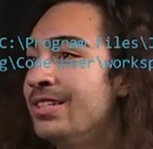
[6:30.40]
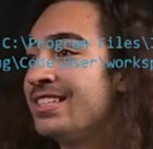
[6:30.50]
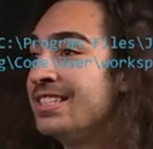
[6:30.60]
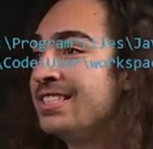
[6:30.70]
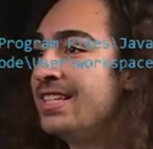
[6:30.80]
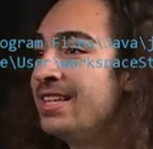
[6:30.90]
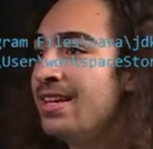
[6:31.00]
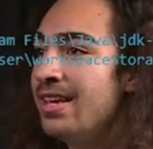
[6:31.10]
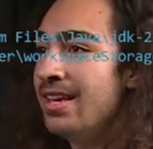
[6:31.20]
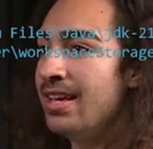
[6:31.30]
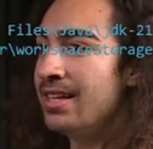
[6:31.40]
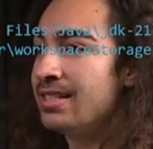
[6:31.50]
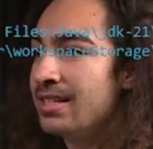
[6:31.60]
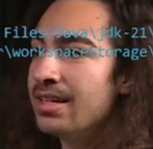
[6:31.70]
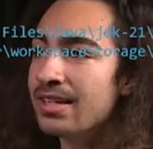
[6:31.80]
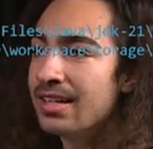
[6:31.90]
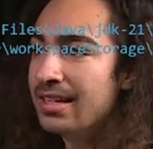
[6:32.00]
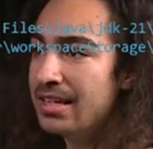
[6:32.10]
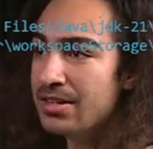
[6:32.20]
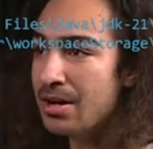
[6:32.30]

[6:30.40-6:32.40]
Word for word: As you can see, it cleaned